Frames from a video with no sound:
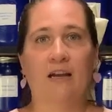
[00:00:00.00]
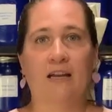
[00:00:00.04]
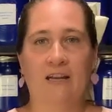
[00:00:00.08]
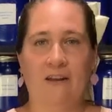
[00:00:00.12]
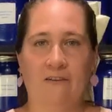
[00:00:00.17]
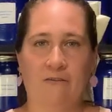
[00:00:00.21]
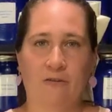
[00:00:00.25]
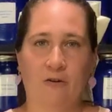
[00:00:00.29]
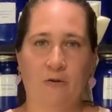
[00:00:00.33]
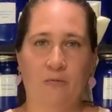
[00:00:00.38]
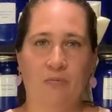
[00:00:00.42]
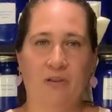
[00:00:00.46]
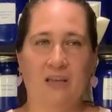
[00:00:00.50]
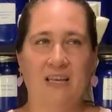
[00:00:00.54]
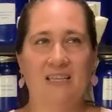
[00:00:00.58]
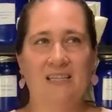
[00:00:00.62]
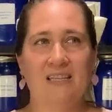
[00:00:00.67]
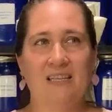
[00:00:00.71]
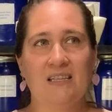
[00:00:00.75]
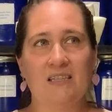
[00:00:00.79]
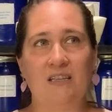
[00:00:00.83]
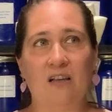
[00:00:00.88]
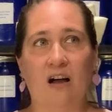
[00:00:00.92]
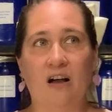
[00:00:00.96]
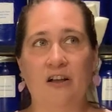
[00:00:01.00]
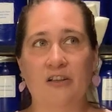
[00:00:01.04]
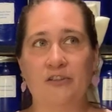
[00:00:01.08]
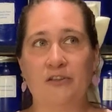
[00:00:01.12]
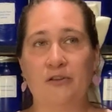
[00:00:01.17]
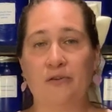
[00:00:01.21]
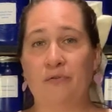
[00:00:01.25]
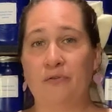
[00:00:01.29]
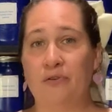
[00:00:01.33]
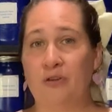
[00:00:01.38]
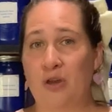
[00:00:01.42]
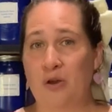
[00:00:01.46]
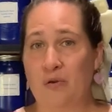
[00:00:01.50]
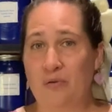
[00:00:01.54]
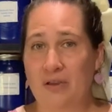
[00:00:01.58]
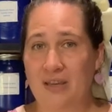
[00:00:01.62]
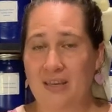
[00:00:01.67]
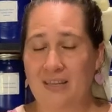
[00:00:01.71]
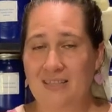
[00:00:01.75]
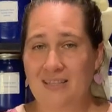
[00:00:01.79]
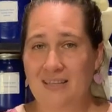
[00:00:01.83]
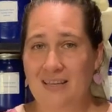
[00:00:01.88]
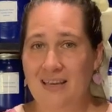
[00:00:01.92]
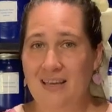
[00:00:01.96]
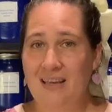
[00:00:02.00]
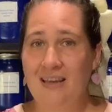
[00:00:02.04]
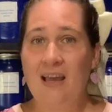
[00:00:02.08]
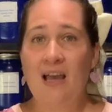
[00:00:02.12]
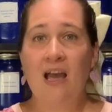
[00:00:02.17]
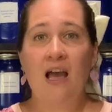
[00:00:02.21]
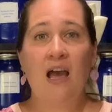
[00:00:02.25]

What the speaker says: and different places. Also yogi tea,